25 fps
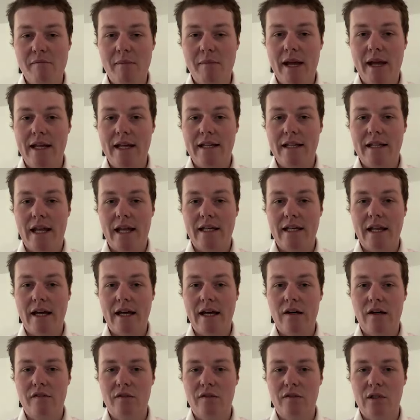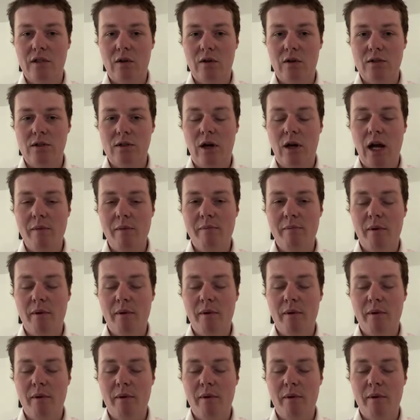for Maidenhead now for a long time,